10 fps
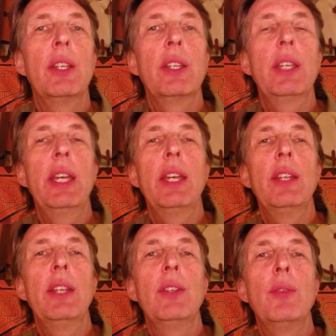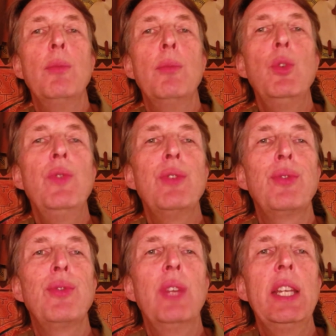can move in
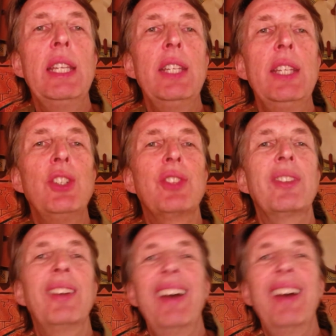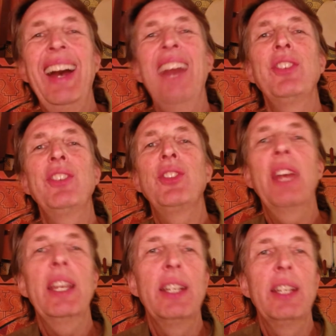flight, needing just half a
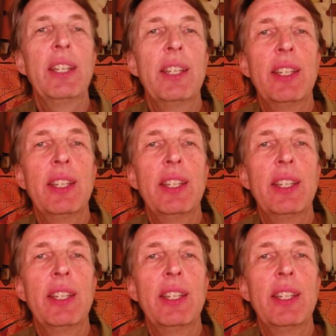second